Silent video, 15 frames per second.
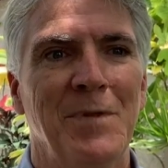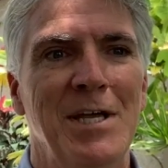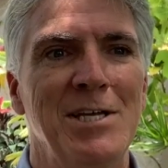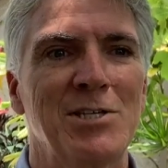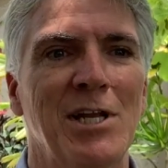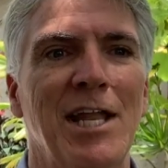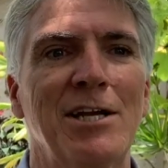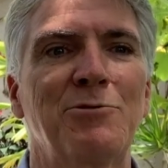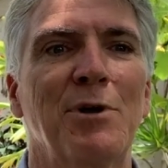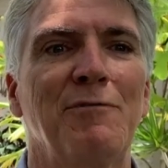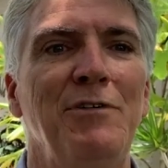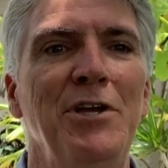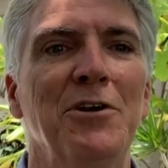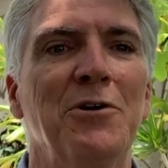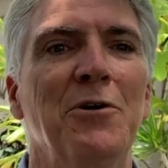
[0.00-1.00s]
Is an electric
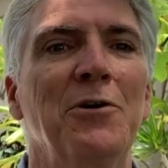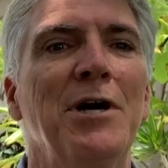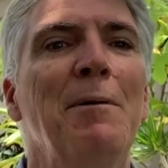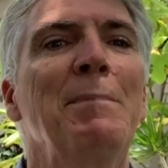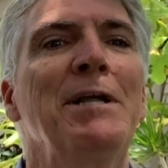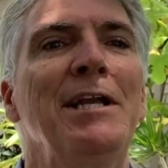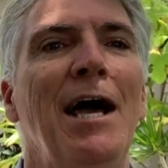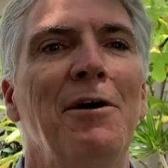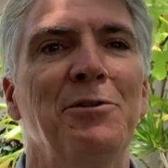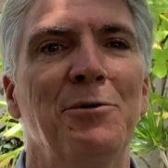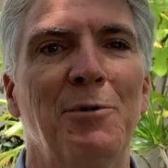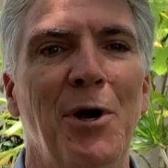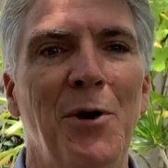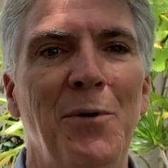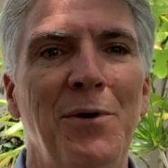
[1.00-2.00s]
vehicle coming down
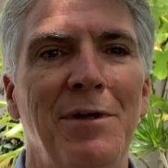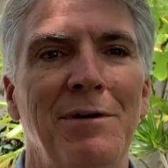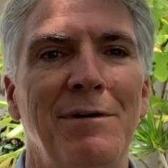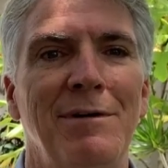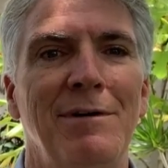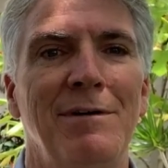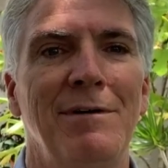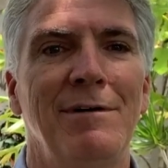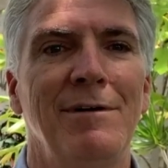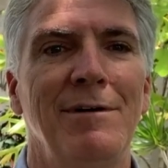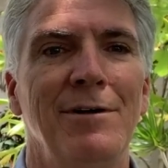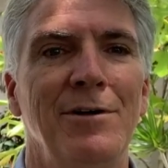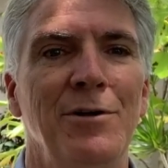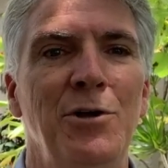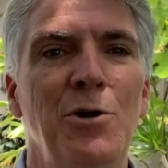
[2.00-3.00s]
the road?
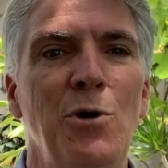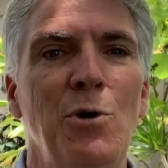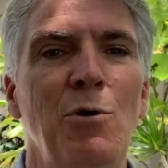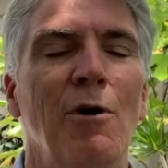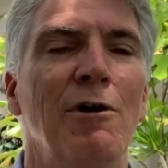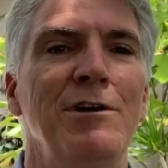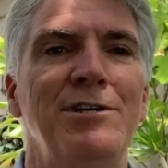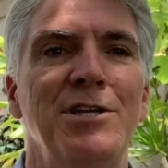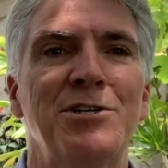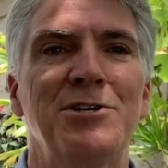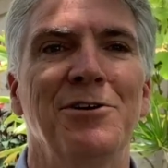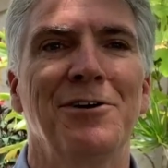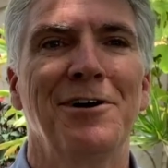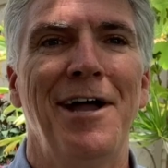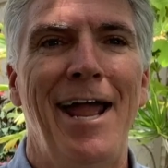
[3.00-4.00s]
New or
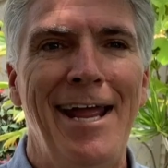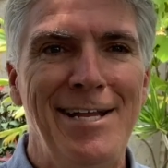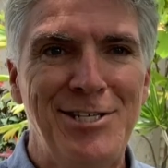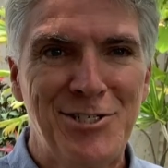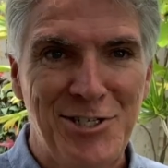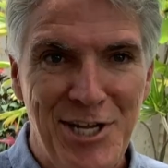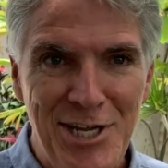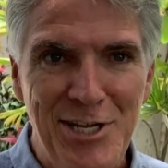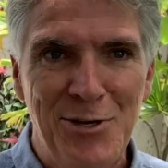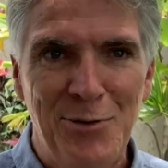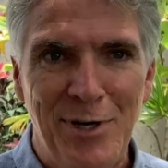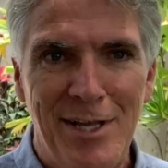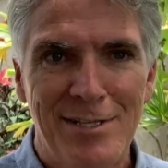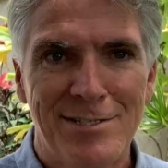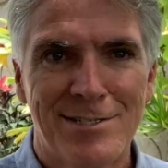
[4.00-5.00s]
additional A C
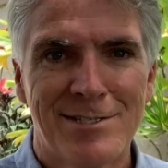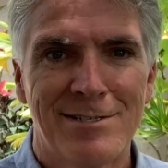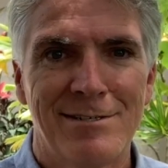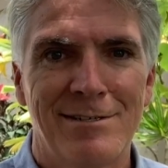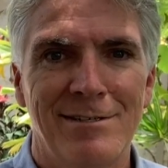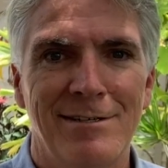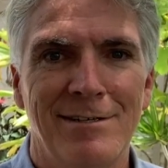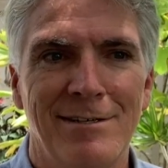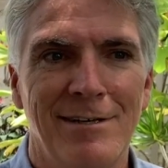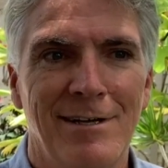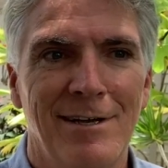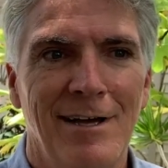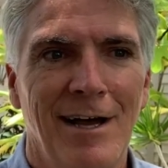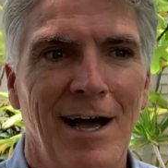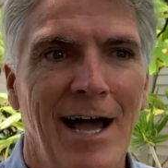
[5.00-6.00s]
units?
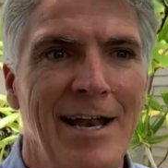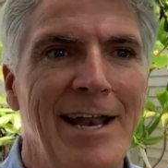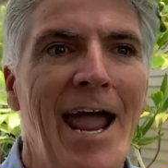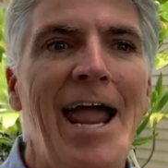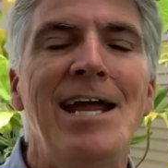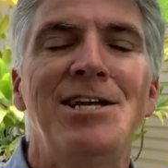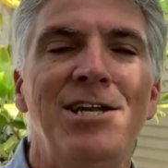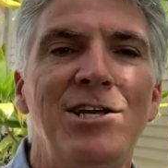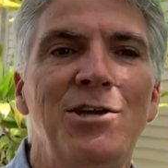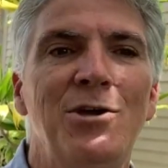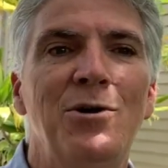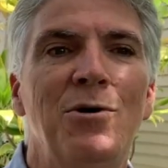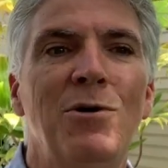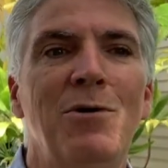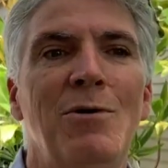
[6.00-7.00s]
An A D
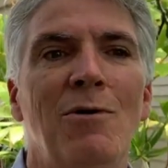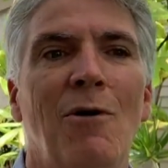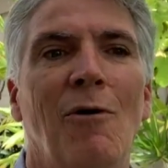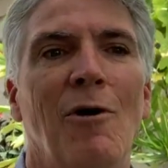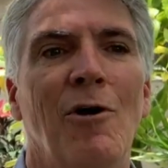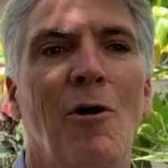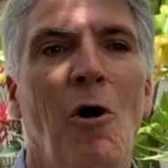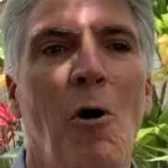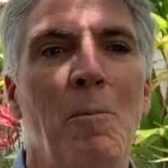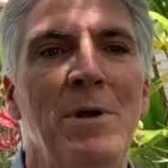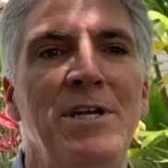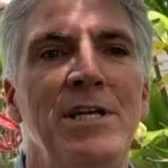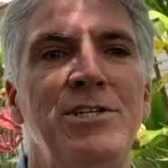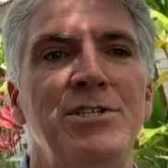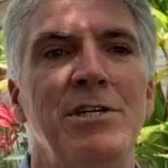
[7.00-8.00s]
U or home
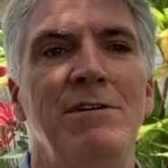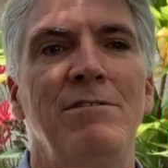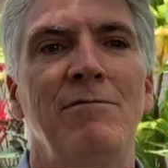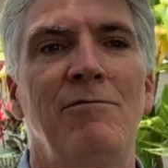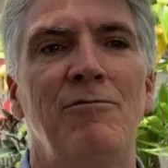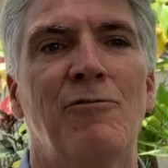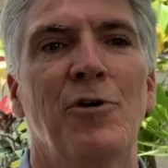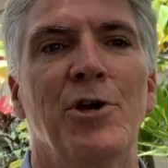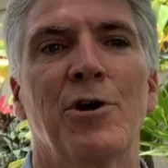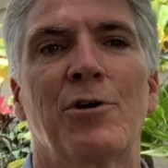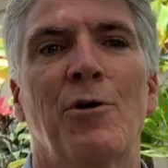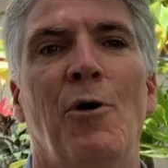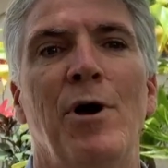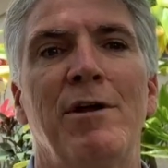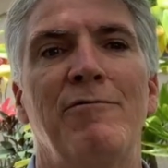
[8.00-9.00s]
addition for your
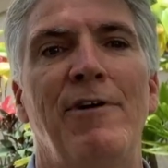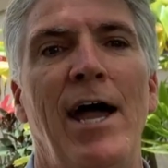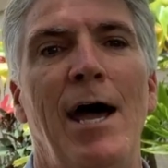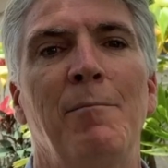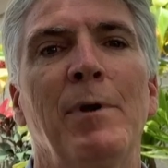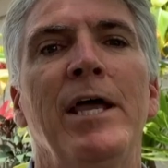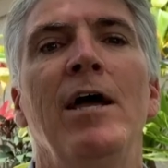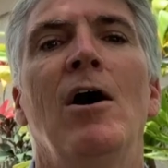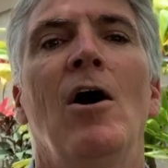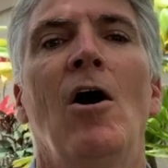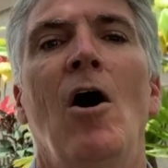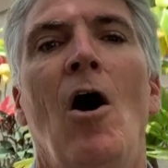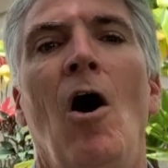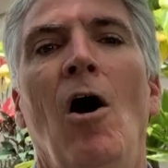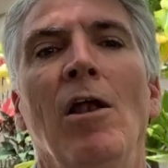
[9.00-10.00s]
growing family?
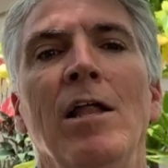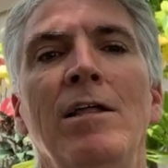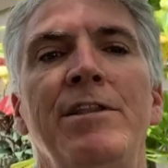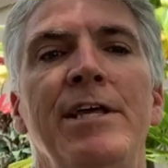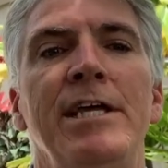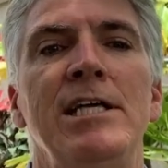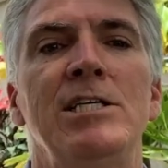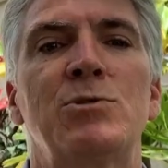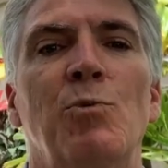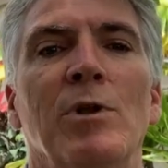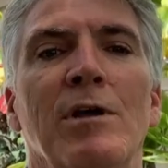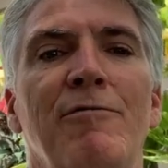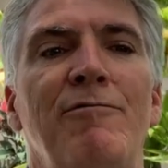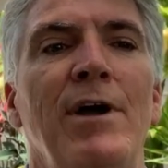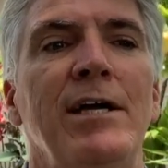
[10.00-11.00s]
All of these
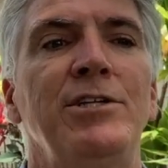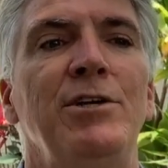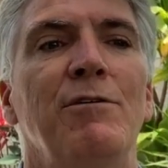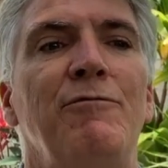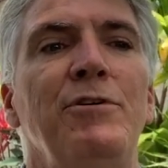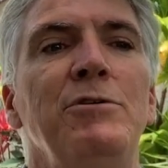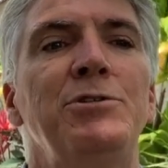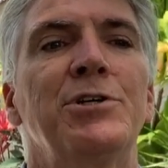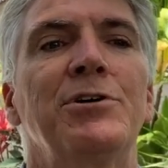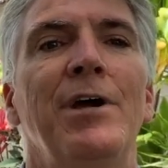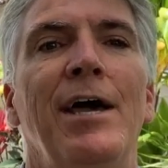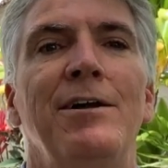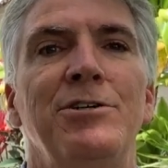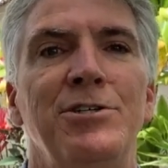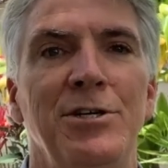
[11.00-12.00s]
will affect your future
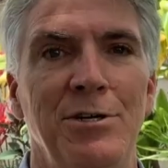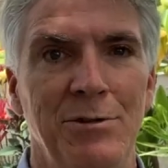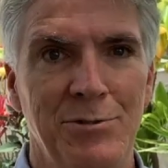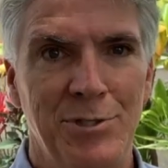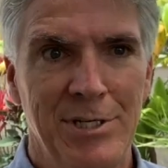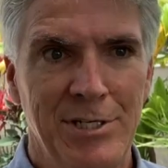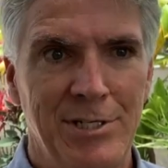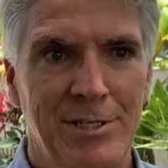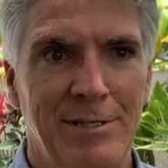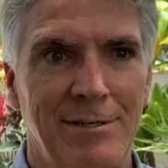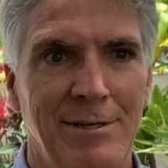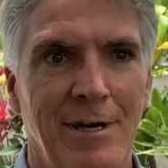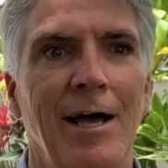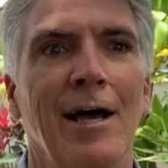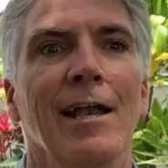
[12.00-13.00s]
energy usage.
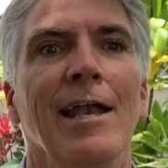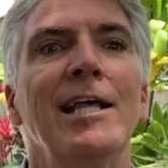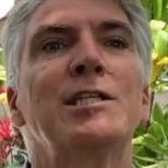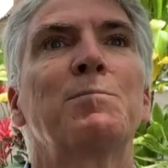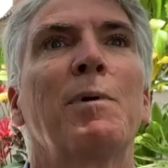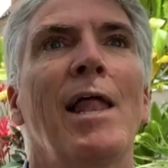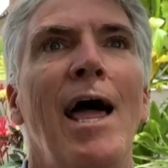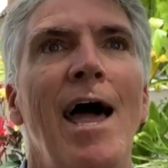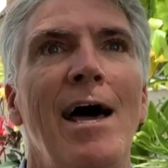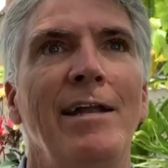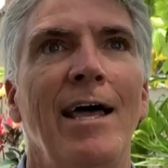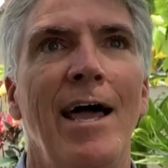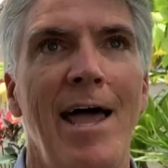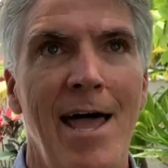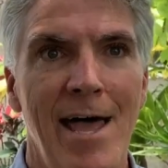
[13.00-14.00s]
Let's
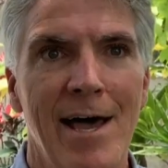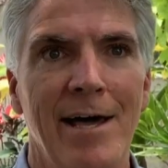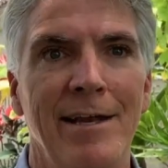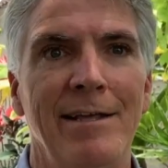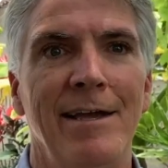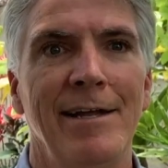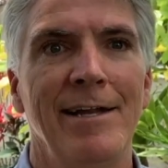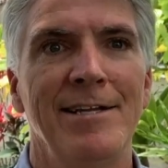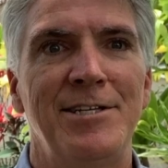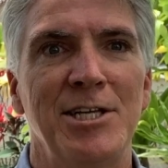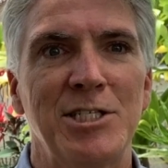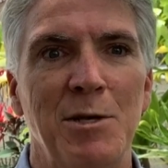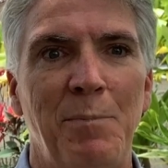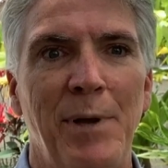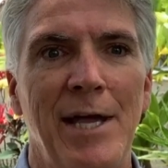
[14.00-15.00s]
plan ahead in
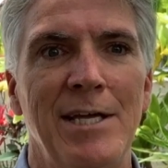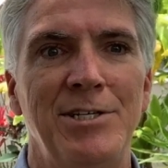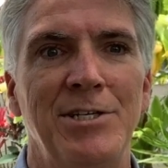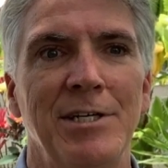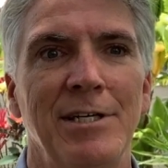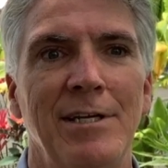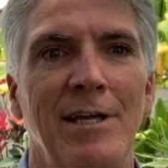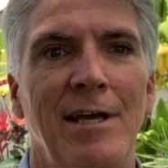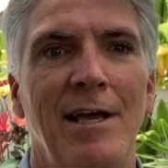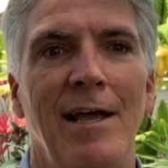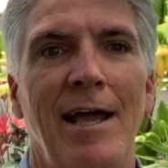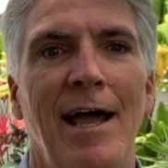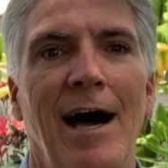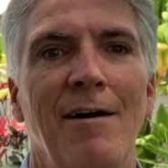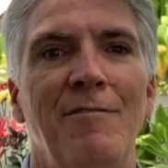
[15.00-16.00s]
anticipation
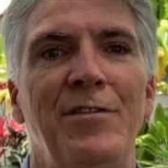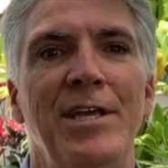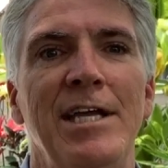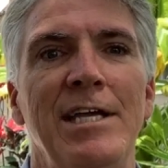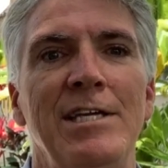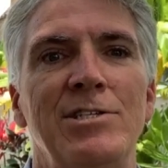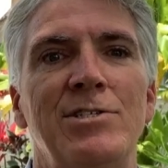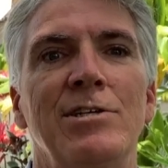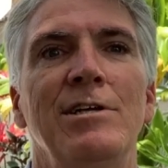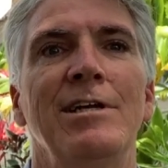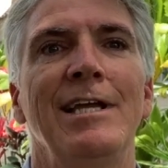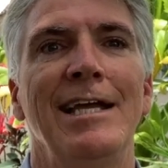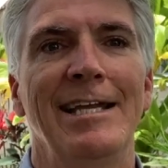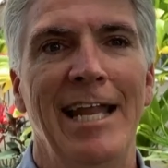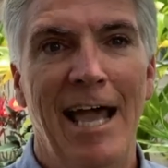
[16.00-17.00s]
of these
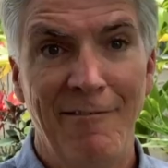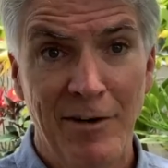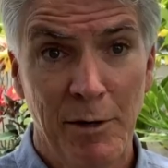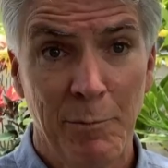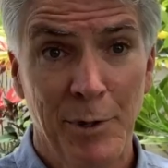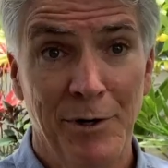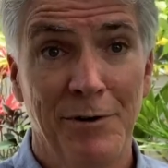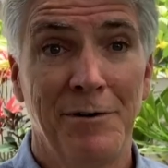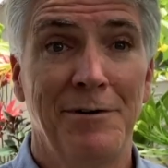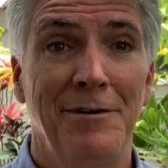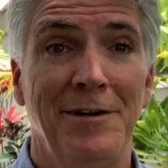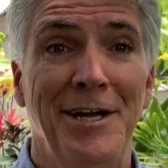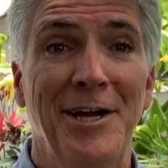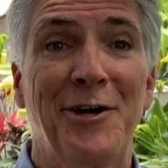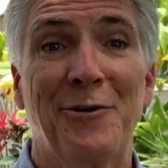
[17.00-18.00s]
inevitable
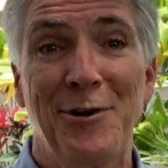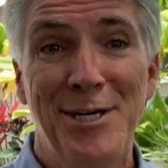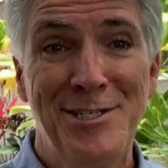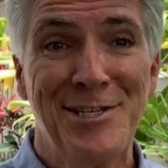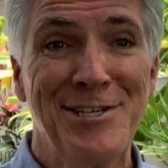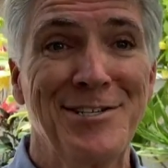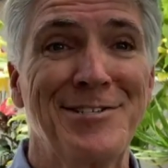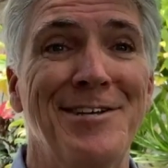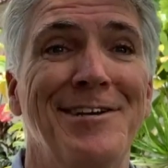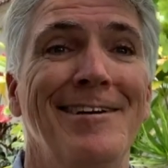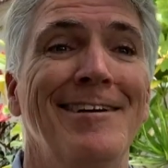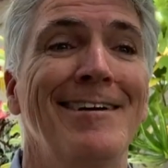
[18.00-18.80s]
increases.